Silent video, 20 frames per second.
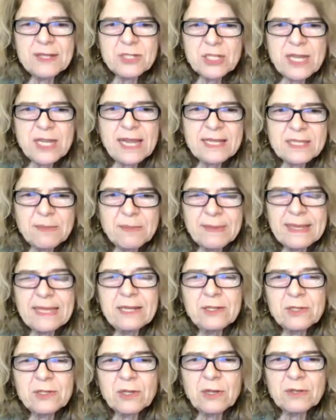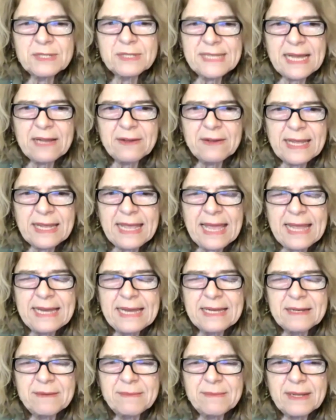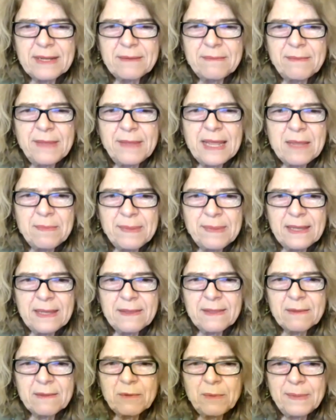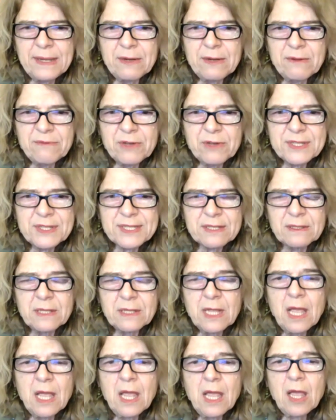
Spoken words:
shares are beginning to go down again, and maybe there will be a reversal.